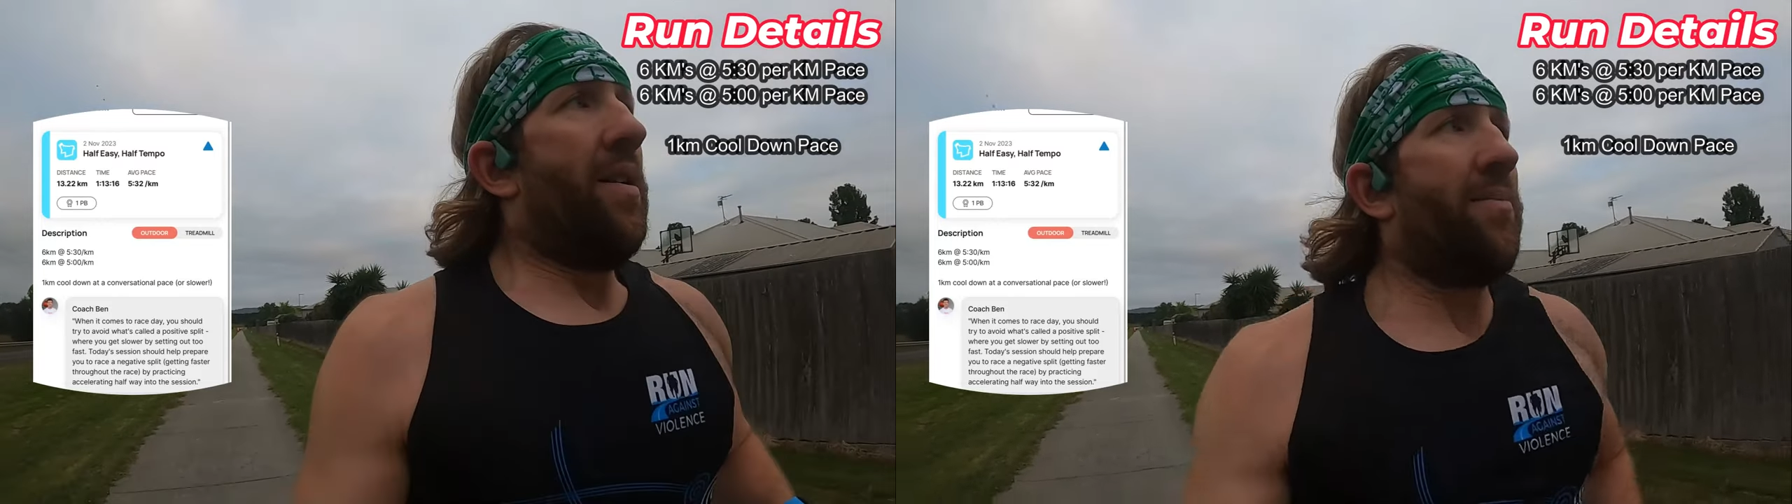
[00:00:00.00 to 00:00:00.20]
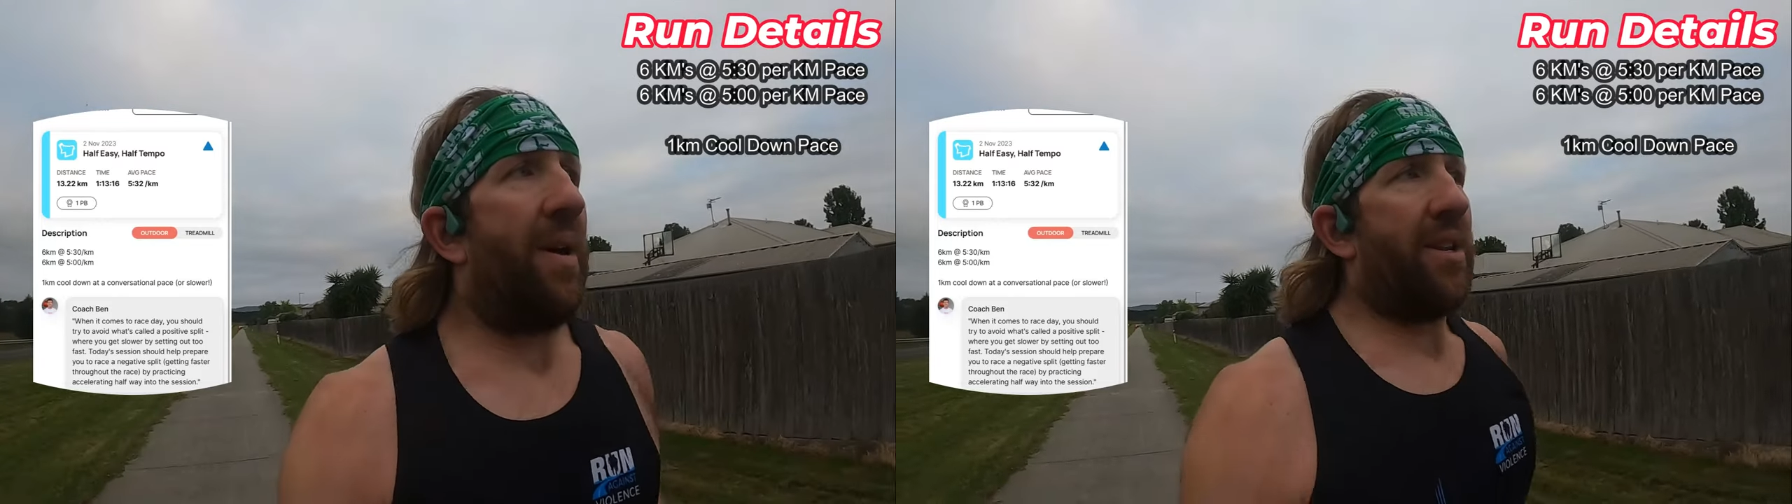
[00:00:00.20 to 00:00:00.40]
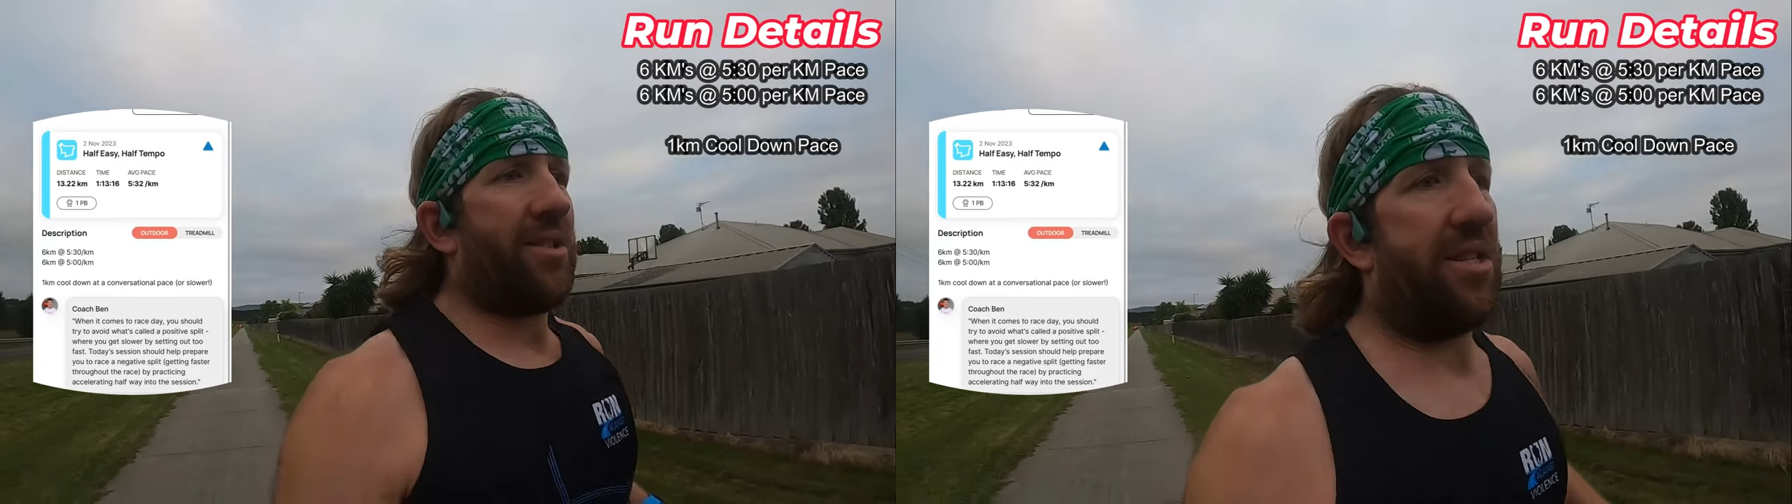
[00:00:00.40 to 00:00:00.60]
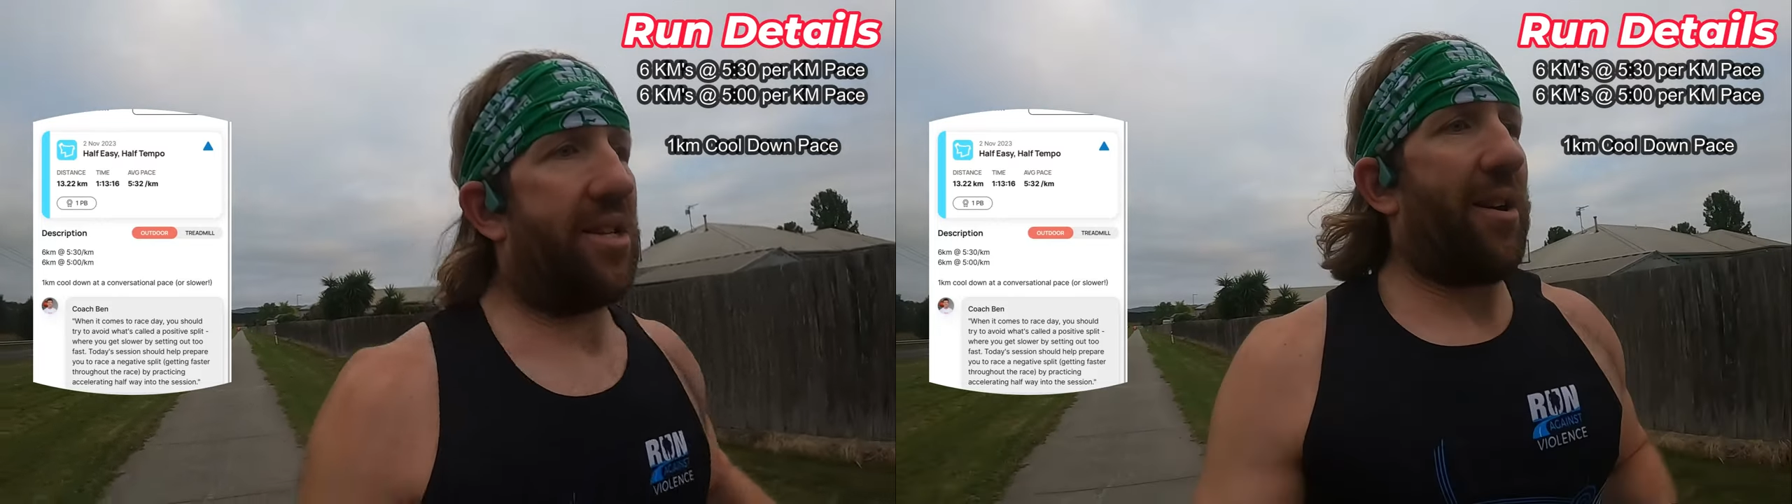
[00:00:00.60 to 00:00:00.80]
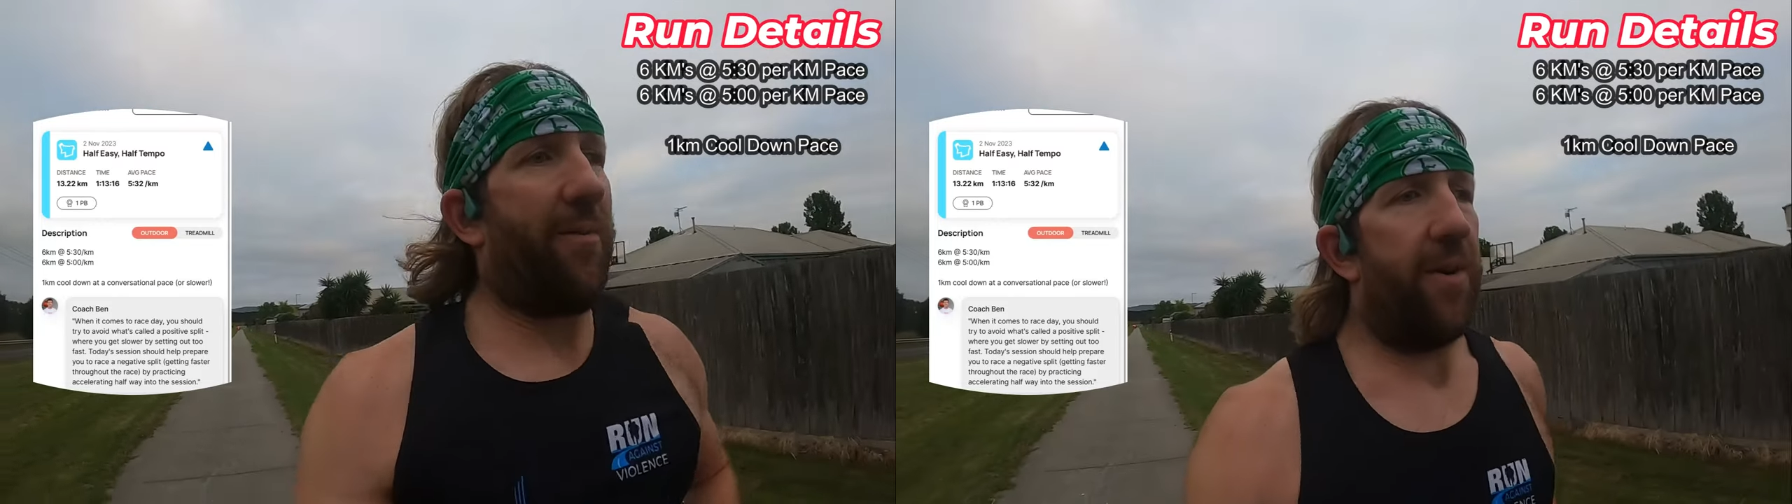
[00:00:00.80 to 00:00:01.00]
Managed
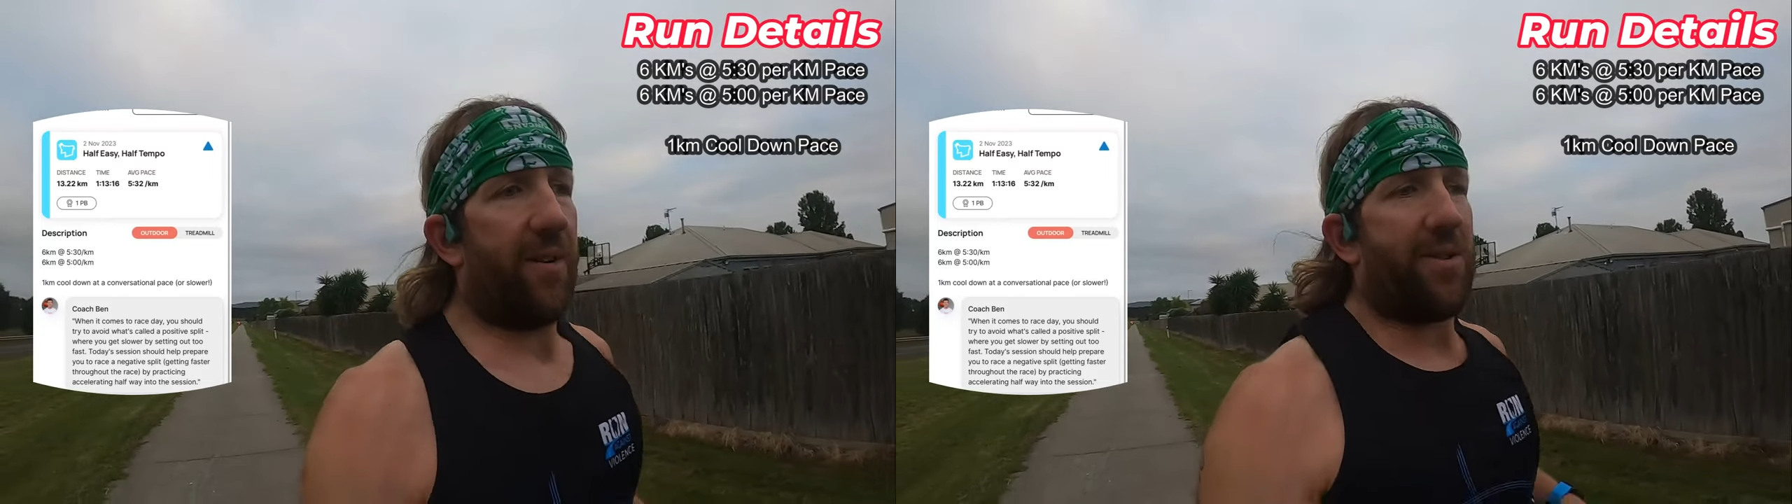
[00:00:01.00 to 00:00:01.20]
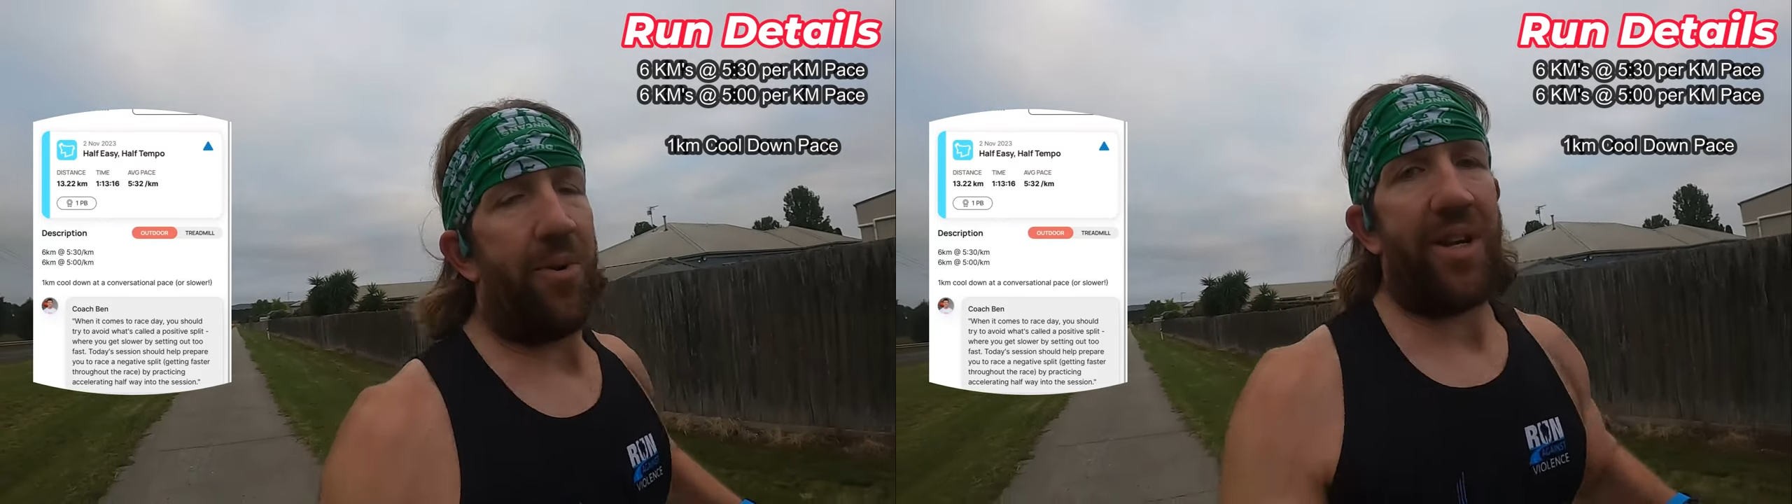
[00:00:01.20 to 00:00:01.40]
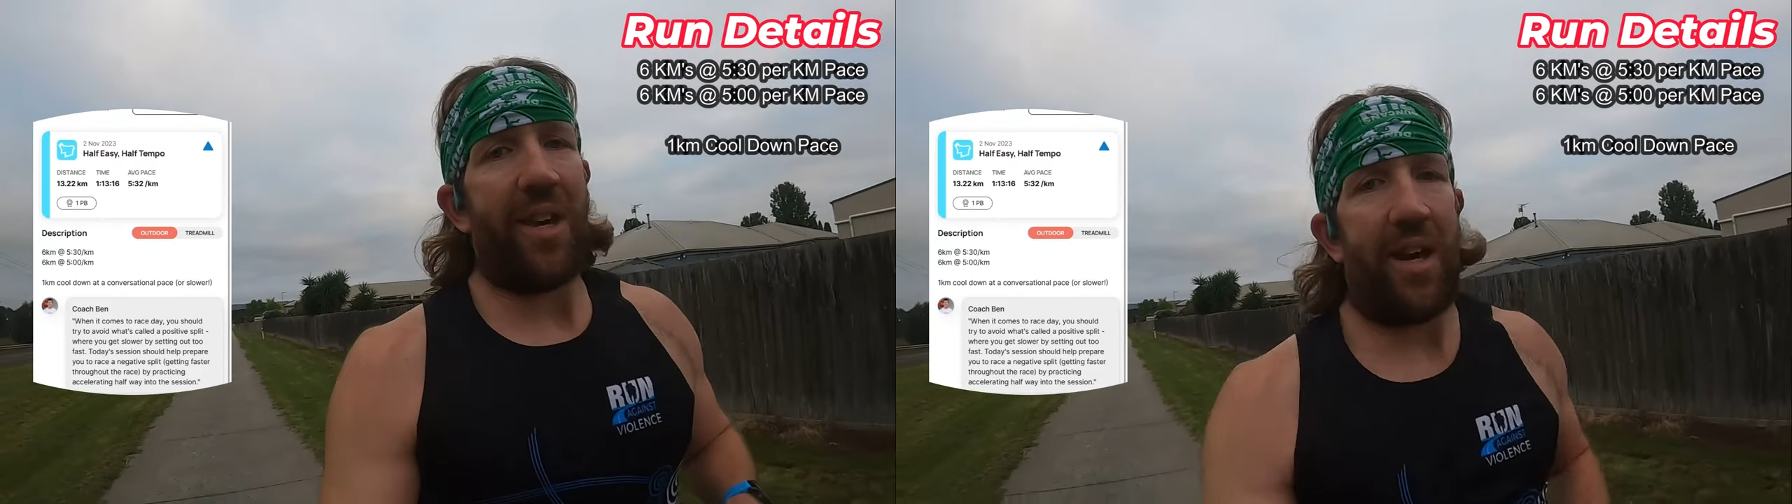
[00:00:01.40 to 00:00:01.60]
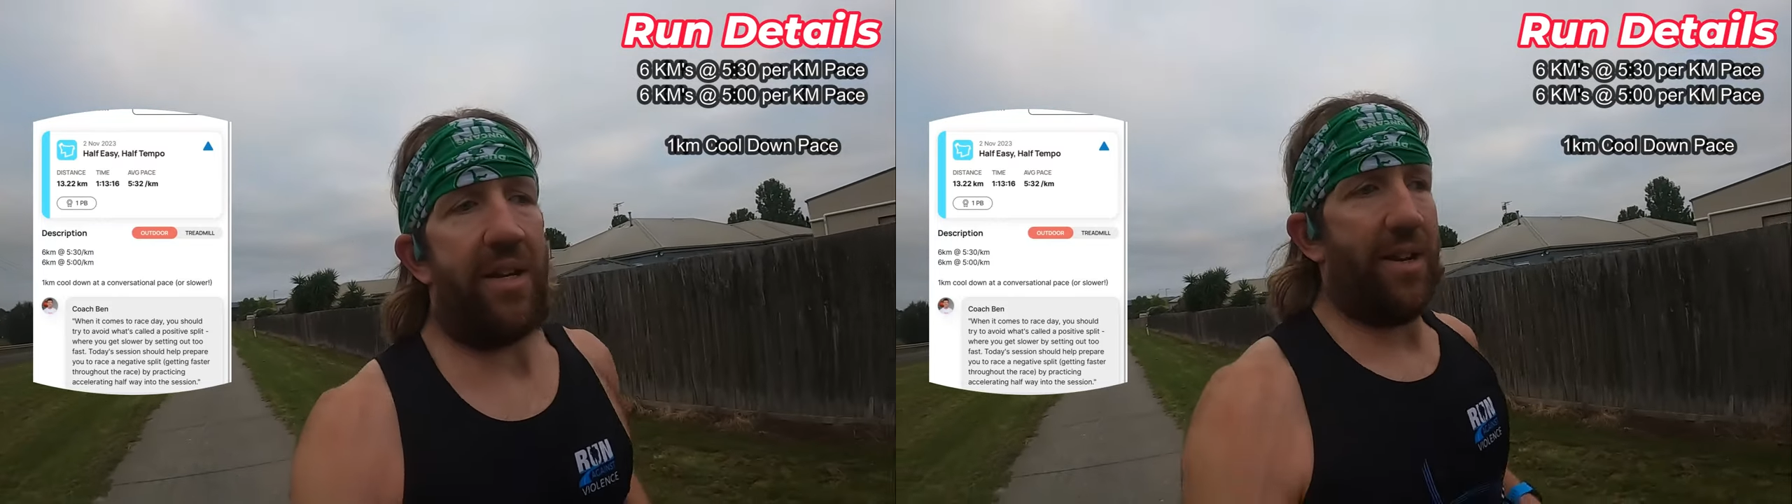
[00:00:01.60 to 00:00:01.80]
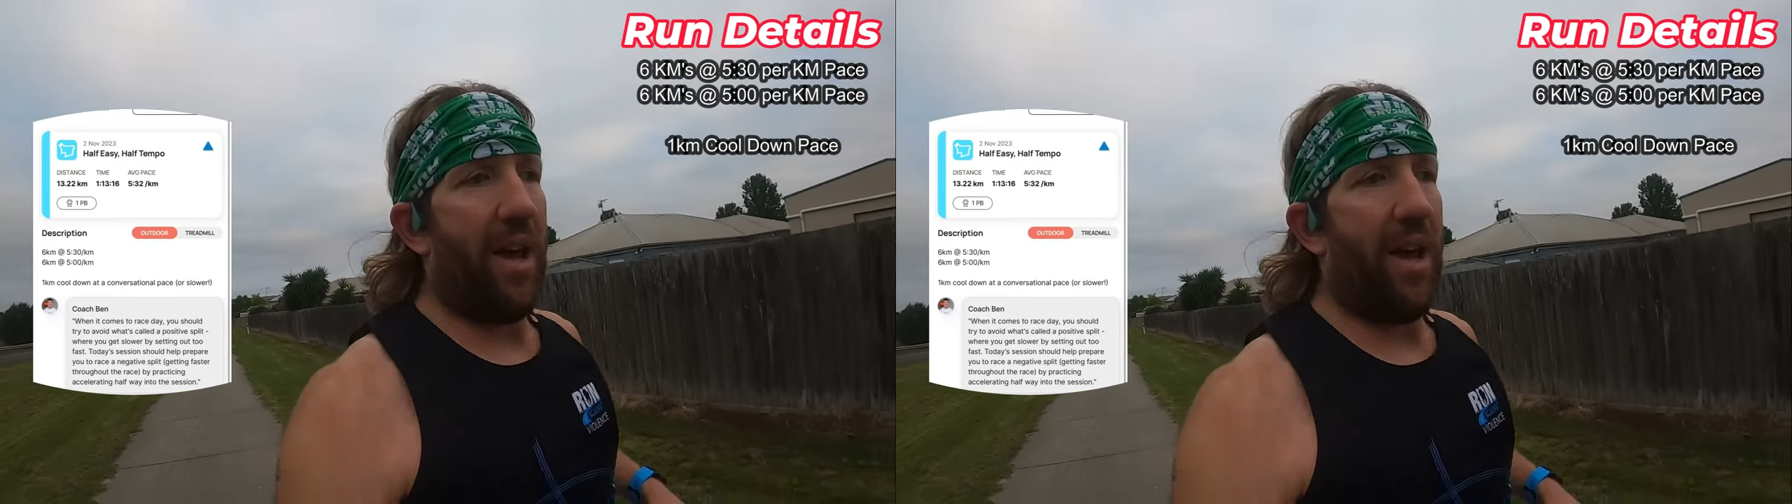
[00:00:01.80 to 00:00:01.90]
to 5:28.